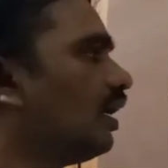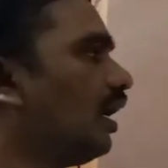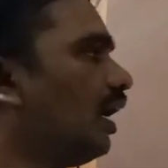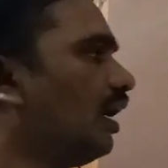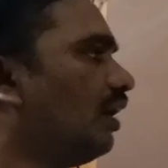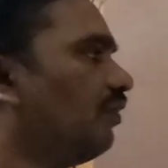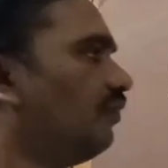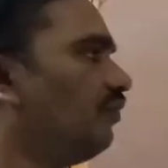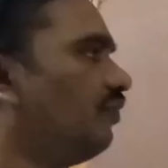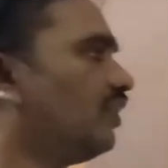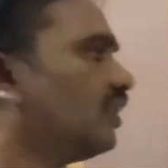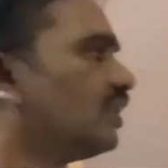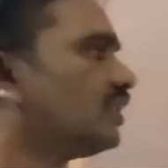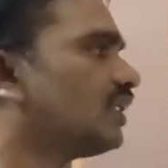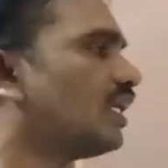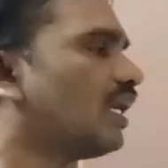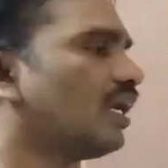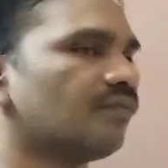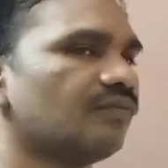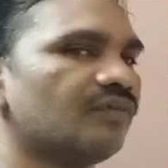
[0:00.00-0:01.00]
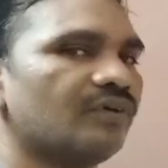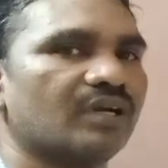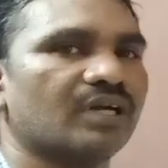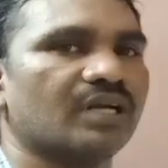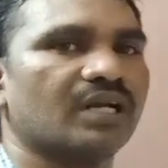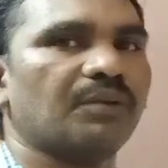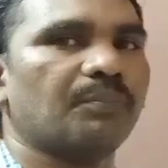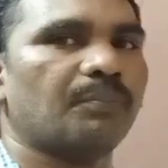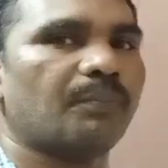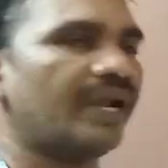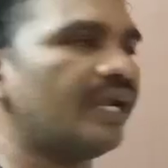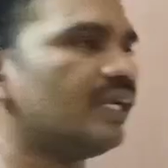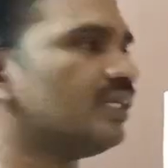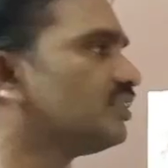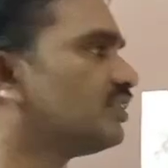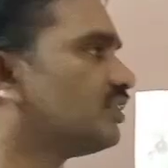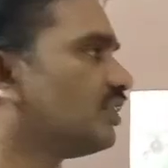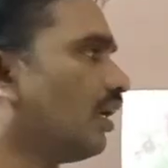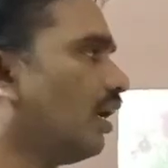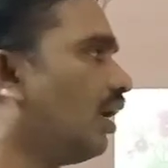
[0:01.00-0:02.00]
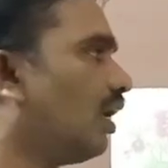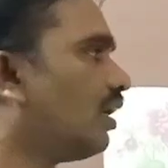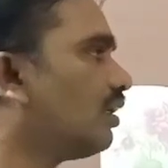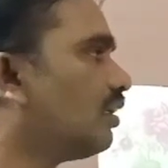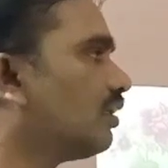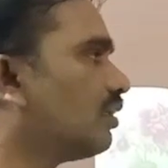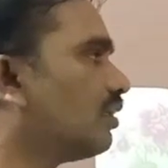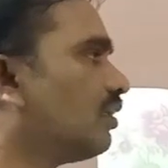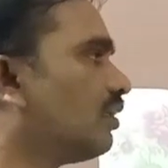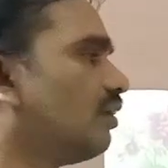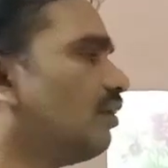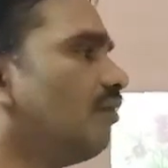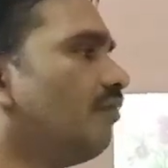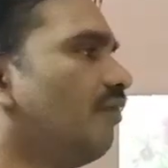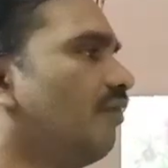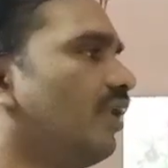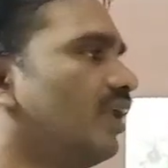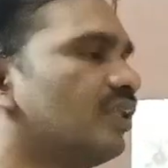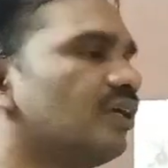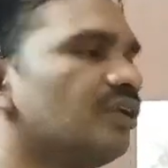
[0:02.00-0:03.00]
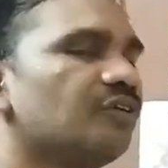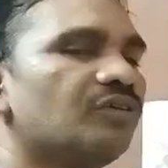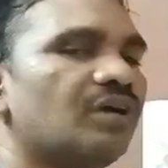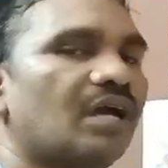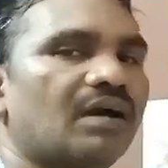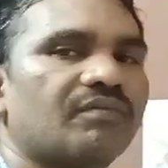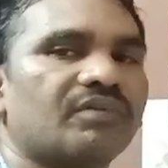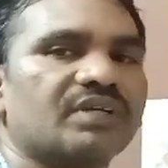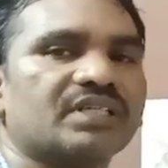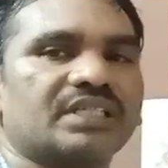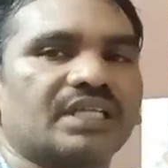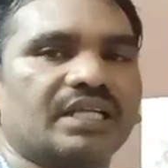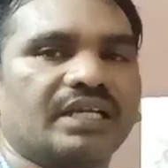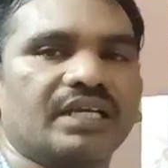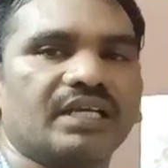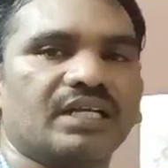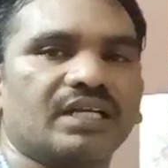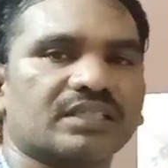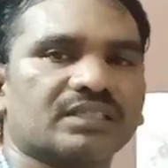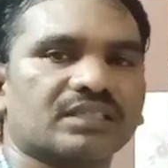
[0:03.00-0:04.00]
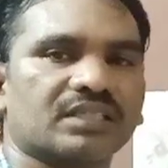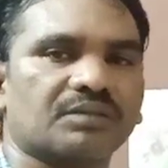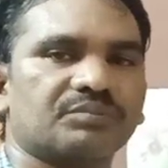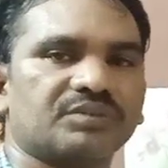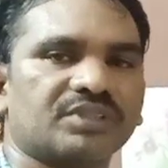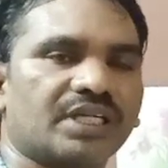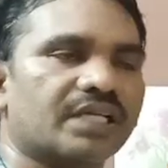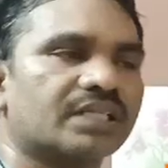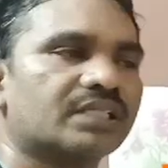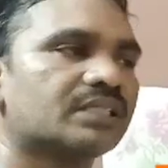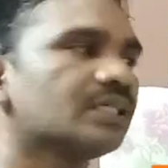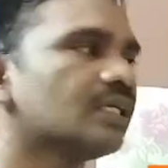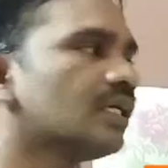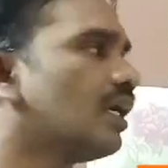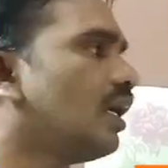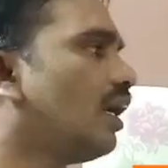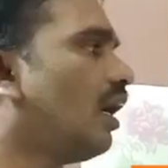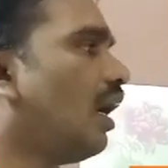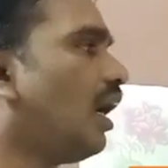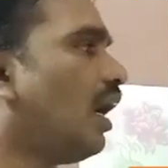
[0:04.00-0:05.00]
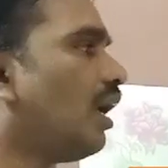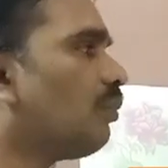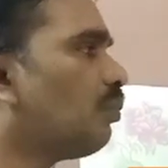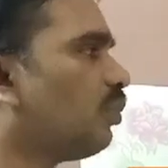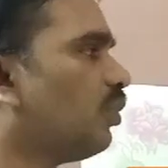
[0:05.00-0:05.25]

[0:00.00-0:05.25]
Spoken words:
and was or were depends on whether you have a singular subject or